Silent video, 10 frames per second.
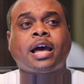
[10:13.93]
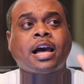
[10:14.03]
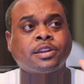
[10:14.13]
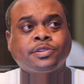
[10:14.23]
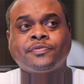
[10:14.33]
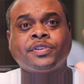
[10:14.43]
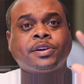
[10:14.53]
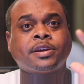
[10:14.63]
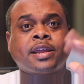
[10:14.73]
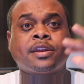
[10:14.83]
I'll
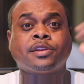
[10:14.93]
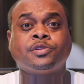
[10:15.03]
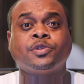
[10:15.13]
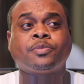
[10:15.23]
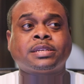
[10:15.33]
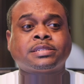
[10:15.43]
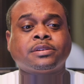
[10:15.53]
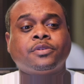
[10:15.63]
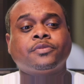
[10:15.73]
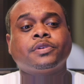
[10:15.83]
figure it out and do it
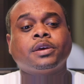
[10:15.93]
myself.